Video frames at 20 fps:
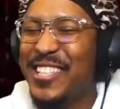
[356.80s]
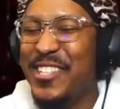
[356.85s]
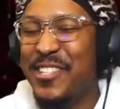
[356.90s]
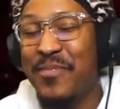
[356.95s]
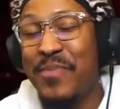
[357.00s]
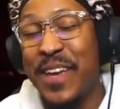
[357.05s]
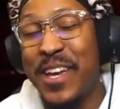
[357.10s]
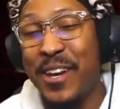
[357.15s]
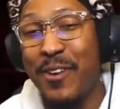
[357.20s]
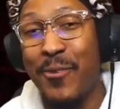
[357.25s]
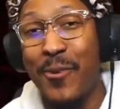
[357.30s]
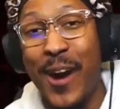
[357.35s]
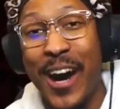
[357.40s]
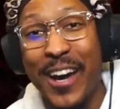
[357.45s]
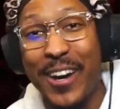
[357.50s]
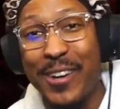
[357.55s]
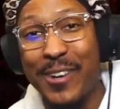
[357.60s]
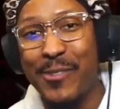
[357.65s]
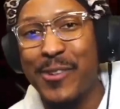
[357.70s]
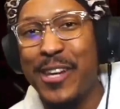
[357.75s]
you get in the water?
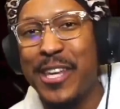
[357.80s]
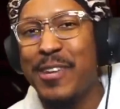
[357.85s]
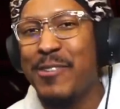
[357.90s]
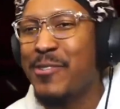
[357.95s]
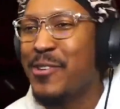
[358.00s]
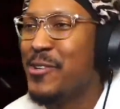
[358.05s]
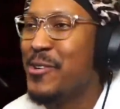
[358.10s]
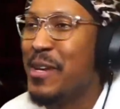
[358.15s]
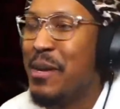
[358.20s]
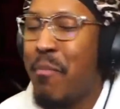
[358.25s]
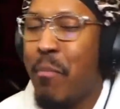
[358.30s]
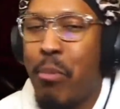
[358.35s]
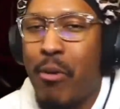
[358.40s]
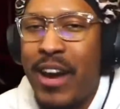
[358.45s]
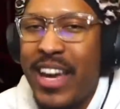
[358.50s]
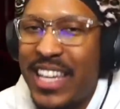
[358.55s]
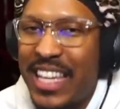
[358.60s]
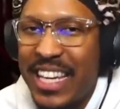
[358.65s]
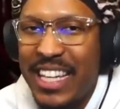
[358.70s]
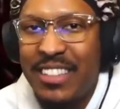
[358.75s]
What are you doing
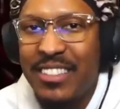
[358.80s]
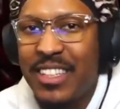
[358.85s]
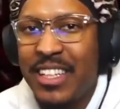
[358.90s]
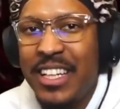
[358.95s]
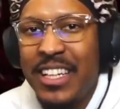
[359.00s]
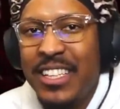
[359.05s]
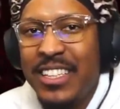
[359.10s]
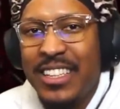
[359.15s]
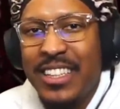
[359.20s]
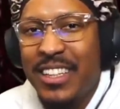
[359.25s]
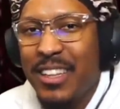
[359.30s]
breaking us now?